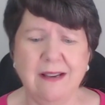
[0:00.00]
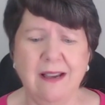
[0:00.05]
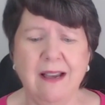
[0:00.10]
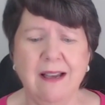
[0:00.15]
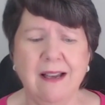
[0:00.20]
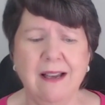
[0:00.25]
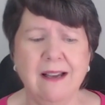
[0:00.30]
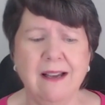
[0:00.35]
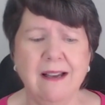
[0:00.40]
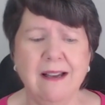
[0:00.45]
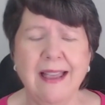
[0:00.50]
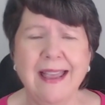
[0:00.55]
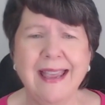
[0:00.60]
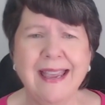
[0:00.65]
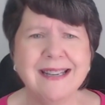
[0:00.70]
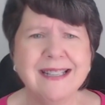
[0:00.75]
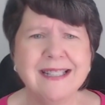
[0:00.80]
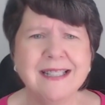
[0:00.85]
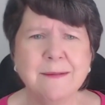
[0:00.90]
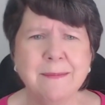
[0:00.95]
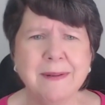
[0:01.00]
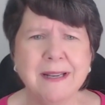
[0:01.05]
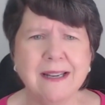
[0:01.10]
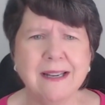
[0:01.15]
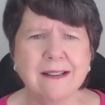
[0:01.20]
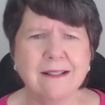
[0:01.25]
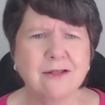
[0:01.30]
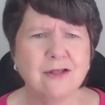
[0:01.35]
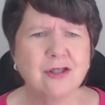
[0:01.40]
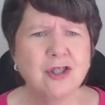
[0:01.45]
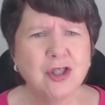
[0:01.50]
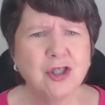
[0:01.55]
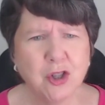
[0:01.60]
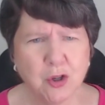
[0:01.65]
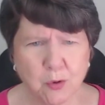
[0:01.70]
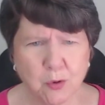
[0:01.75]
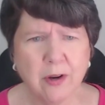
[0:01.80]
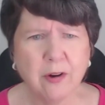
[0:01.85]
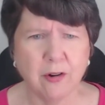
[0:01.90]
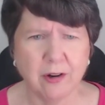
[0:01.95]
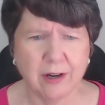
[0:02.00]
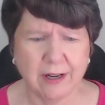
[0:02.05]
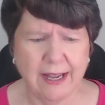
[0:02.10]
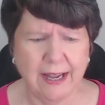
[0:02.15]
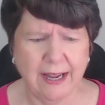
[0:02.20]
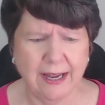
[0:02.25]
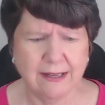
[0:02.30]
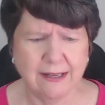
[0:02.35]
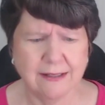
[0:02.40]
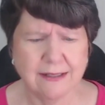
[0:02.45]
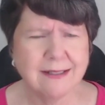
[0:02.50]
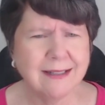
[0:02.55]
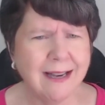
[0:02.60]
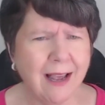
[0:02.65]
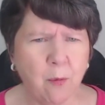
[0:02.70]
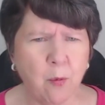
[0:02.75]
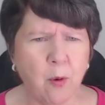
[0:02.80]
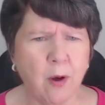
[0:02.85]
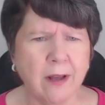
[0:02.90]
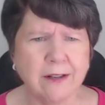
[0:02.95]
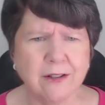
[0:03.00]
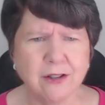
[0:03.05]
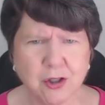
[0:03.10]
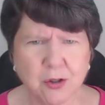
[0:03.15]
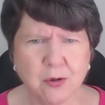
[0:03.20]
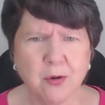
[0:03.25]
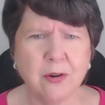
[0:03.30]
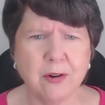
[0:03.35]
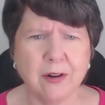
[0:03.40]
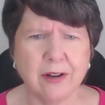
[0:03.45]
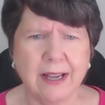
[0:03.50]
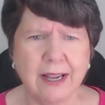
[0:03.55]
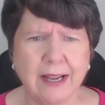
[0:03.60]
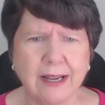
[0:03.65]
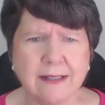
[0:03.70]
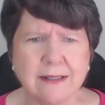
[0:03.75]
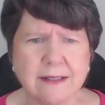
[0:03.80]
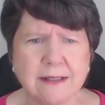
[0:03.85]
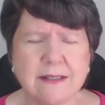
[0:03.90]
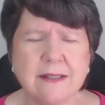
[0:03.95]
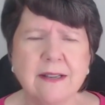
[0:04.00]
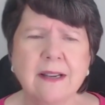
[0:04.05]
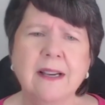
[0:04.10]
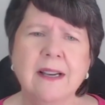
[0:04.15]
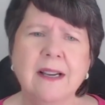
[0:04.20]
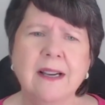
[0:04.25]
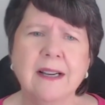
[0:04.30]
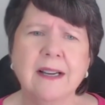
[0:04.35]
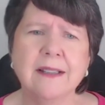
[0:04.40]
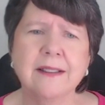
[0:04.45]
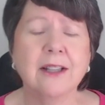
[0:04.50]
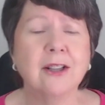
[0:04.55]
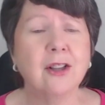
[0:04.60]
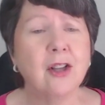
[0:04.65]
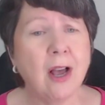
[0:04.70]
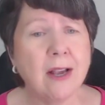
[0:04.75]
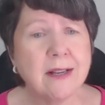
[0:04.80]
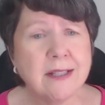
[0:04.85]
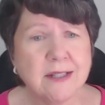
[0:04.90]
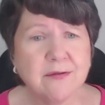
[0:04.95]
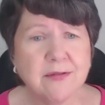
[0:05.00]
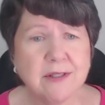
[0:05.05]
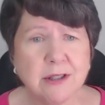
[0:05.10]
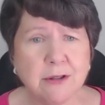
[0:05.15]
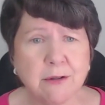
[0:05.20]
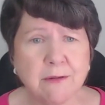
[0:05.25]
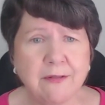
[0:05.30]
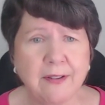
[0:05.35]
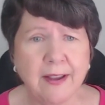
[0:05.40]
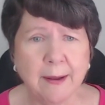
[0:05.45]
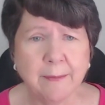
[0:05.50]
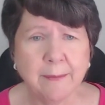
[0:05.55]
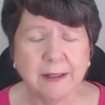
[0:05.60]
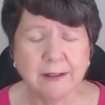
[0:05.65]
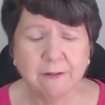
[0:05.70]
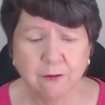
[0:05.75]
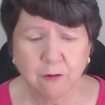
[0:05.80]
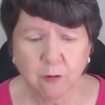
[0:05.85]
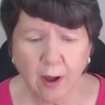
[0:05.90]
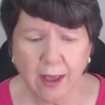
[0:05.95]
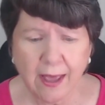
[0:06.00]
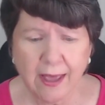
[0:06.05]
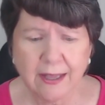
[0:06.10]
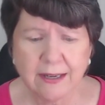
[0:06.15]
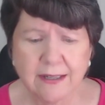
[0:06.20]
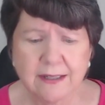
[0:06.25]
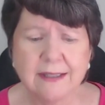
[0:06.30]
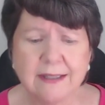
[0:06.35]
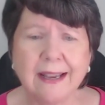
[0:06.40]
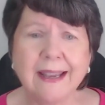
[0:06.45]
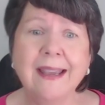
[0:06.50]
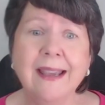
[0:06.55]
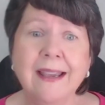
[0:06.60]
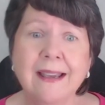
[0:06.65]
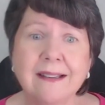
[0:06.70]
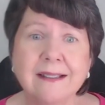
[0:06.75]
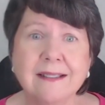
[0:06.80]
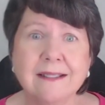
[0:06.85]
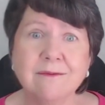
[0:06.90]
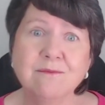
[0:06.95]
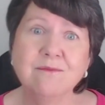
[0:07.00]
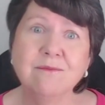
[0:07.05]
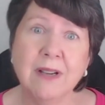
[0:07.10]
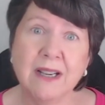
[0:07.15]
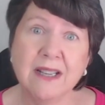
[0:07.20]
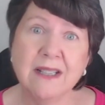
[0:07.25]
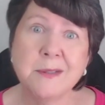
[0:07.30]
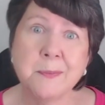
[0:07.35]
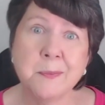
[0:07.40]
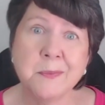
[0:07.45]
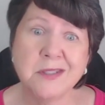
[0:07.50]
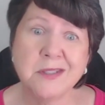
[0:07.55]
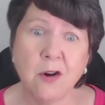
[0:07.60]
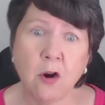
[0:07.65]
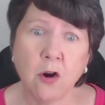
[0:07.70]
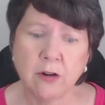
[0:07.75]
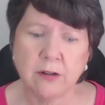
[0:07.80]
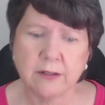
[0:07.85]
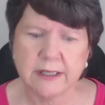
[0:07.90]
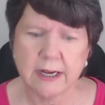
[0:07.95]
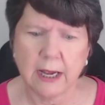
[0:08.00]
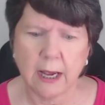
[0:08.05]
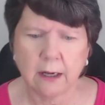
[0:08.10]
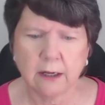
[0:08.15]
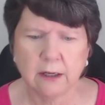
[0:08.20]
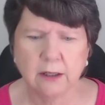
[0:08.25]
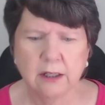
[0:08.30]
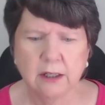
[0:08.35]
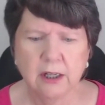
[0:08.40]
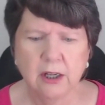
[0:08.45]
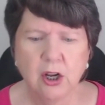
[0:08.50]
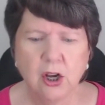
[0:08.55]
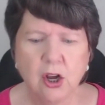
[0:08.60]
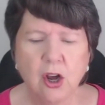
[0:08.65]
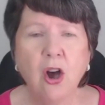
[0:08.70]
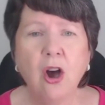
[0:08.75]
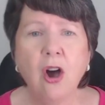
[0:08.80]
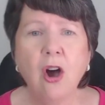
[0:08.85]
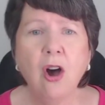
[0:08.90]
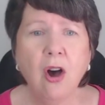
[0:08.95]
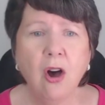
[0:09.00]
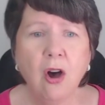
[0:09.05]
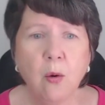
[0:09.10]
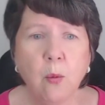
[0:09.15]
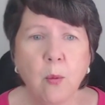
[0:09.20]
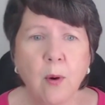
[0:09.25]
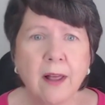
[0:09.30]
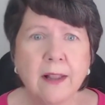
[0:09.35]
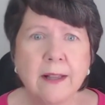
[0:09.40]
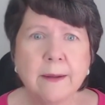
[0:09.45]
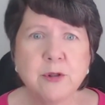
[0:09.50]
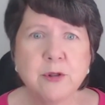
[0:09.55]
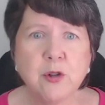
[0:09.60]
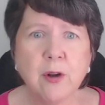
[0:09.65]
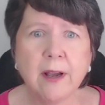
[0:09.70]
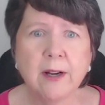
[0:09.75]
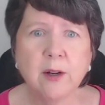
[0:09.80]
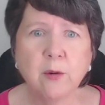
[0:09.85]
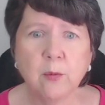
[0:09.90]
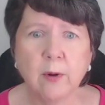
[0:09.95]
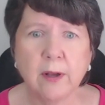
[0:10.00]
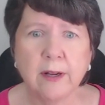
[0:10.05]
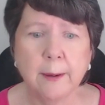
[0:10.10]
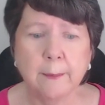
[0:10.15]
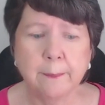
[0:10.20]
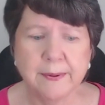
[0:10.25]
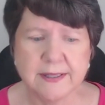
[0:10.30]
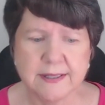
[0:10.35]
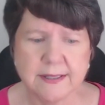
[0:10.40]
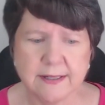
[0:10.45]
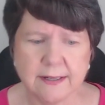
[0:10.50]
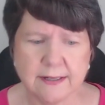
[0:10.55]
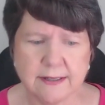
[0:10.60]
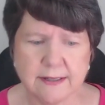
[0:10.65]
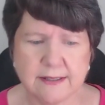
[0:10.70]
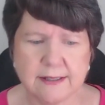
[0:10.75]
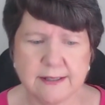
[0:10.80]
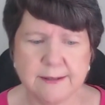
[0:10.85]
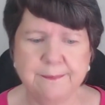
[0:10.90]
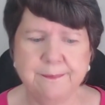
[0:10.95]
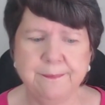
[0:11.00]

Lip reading: handed me 2 hurricanes, not one, 2 hurricanes, the loss of a dear family friend, and my husband's heart attack, all while I'm trying to run a business.